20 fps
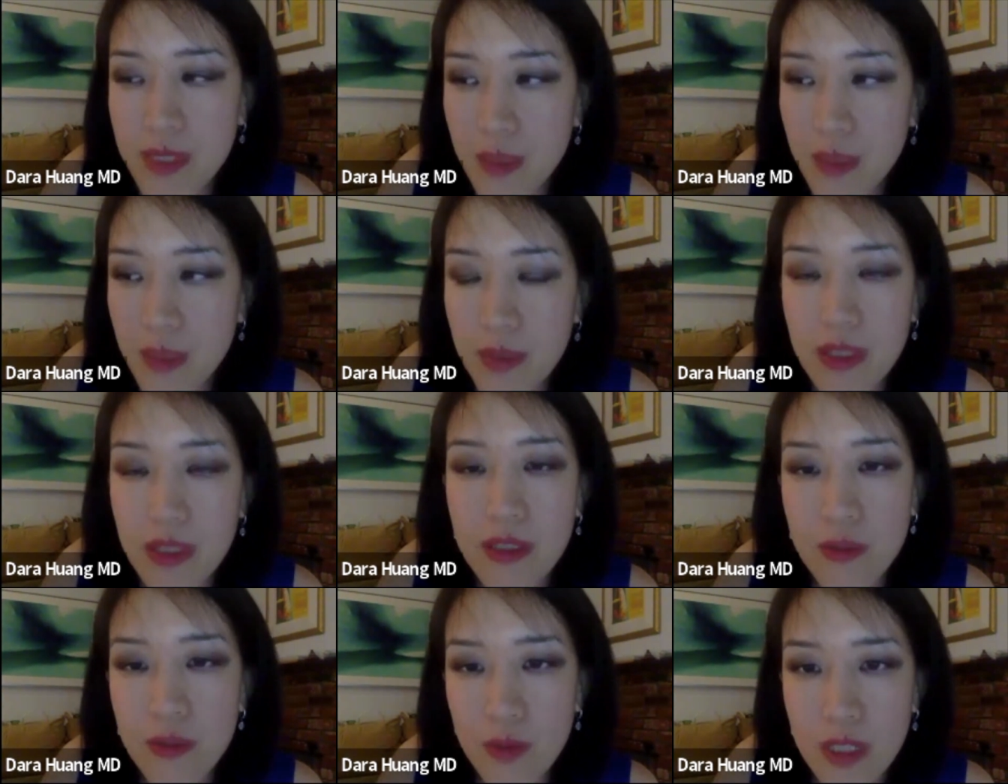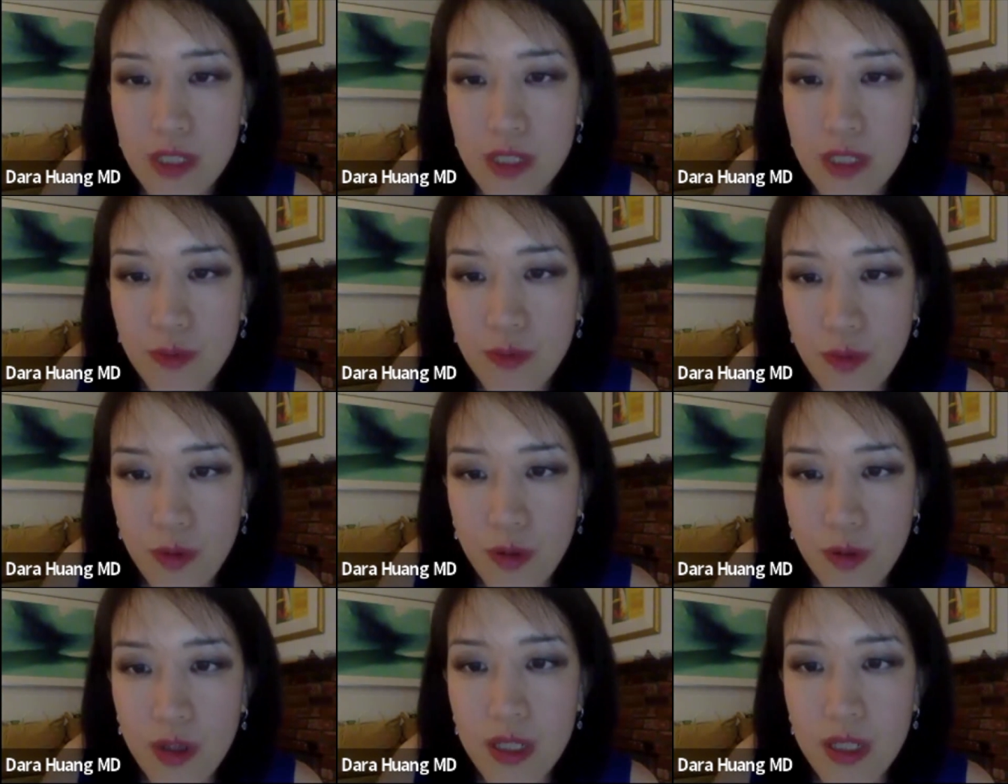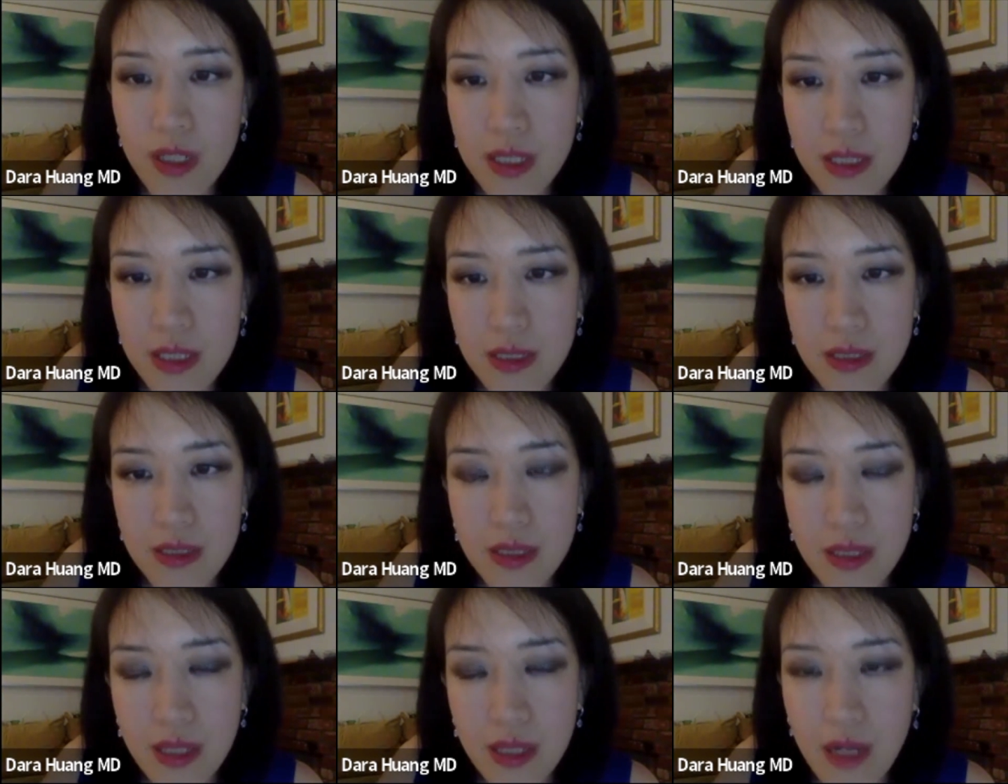something to reach for
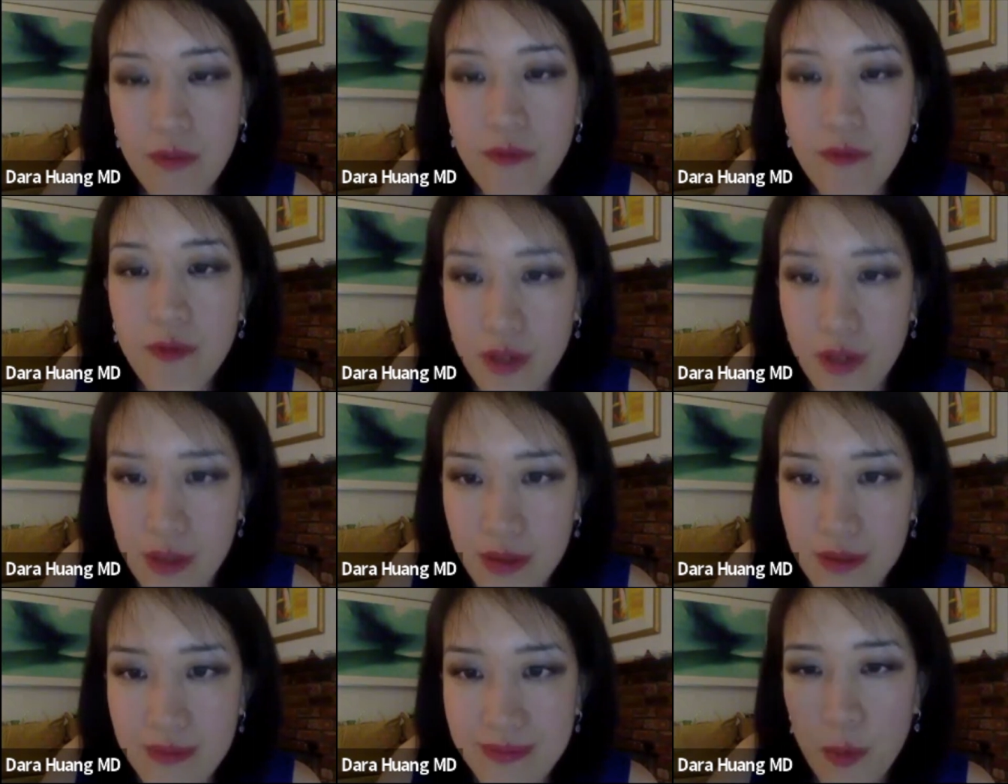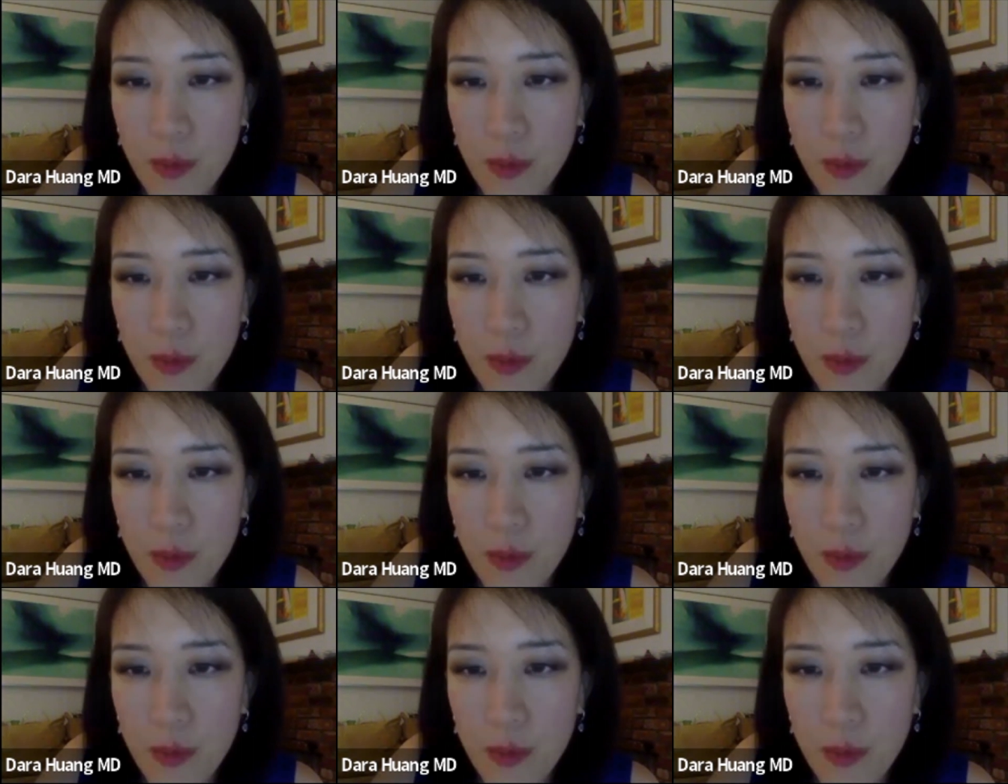is comfort.